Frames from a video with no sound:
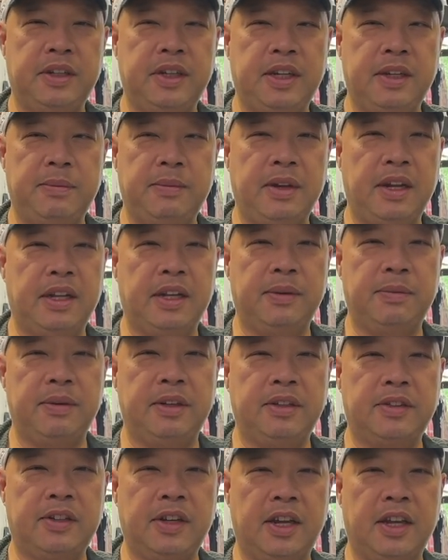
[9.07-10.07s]
emailing
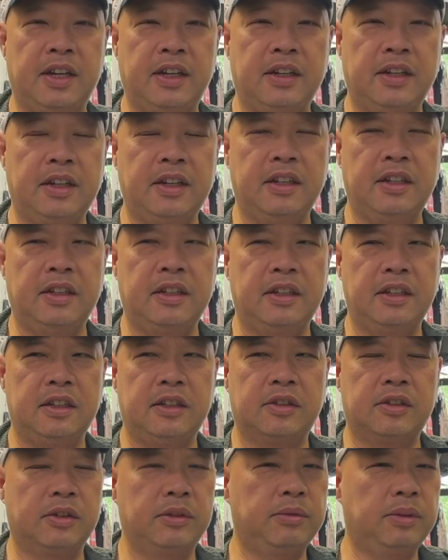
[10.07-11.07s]
me saying,
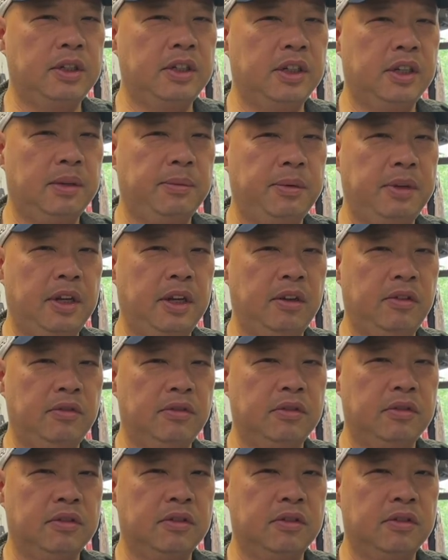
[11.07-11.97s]
is there one coming out?